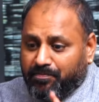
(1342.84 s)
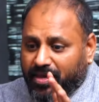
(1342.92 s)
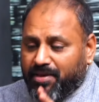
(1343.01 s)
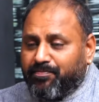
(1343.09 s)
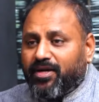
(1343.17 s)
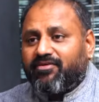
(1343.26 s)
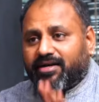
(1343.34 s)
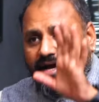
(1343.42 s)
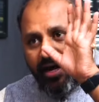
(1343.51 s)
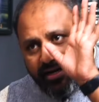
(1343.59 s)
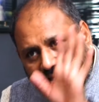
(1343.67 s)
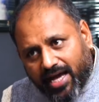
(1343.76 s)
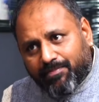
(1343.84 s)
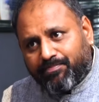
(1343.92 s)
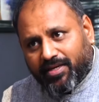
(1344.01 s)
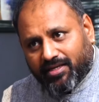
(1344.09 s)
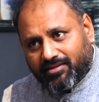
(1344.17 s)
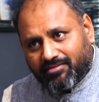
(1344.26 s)
People were
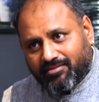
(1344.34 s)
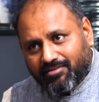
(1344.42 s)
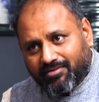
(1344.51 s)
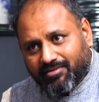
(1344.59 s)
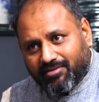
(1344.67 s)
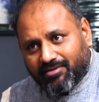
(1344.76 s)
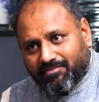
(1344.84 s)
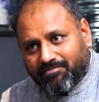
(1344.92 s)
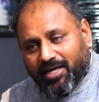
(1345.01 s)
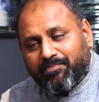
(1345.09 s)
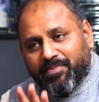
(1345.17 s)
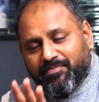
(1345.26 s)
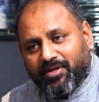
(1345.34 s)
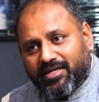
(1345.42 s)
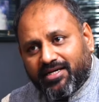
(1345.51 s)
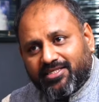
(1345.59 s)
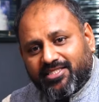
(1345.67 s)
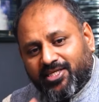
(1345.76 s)
unhappy, but people
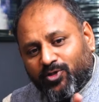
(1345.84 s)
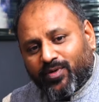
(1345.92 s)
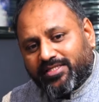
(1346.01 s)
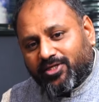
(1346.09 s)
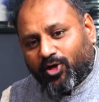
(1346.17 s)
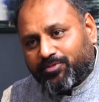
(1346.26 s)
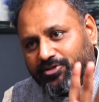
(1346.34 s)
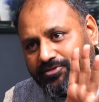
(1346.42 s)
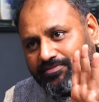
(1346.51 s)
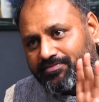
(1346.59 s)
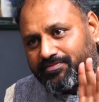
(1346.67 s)
didn't see you as an option.